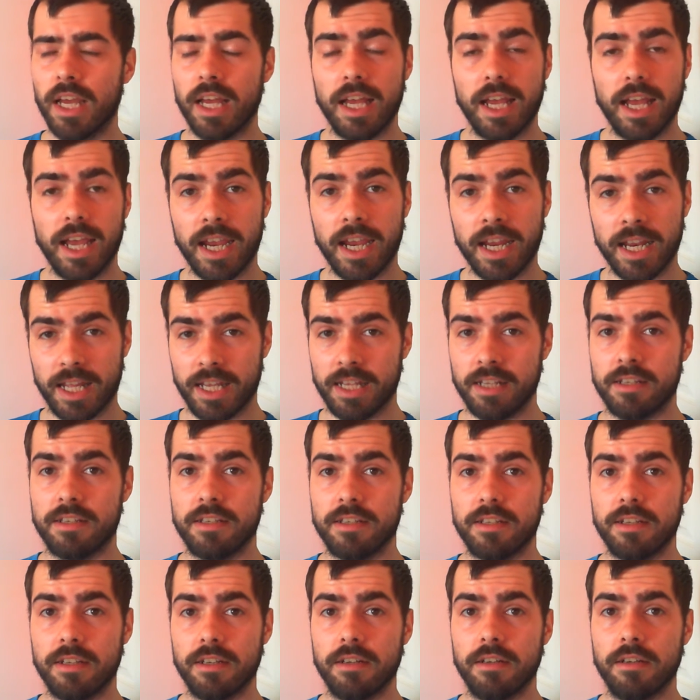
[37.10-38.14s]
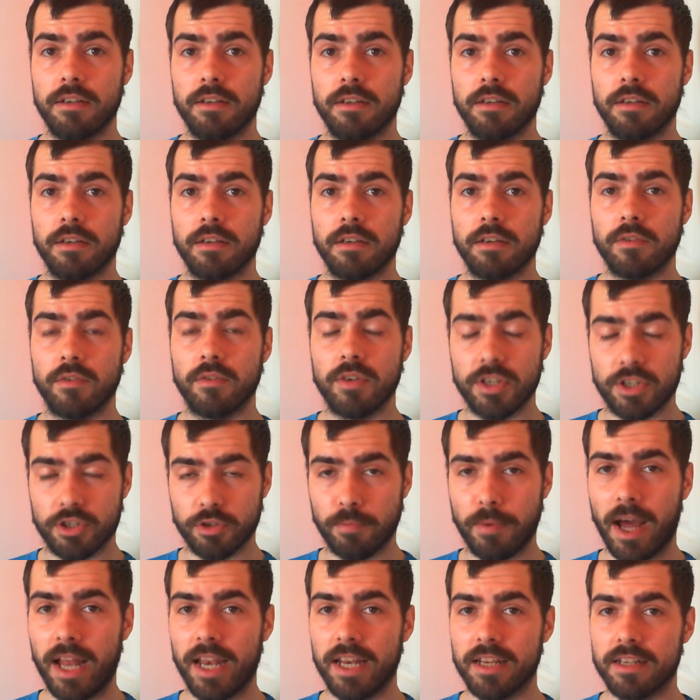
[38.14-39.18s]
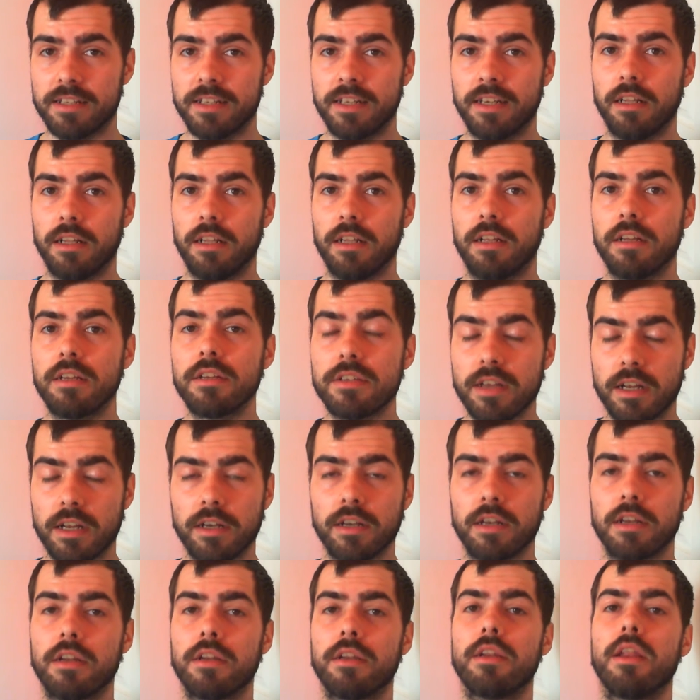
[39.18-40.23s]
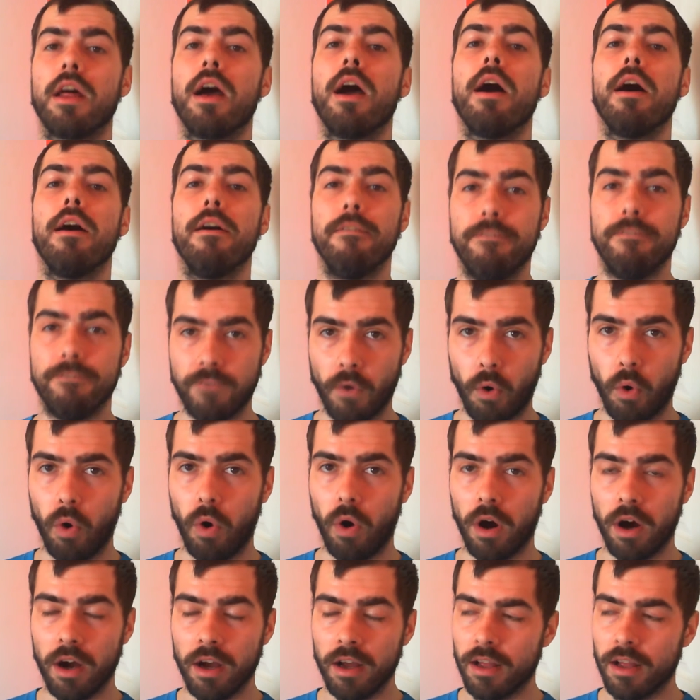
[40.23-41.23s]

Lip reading: It is Crystal Palace 0, Sunderland 4.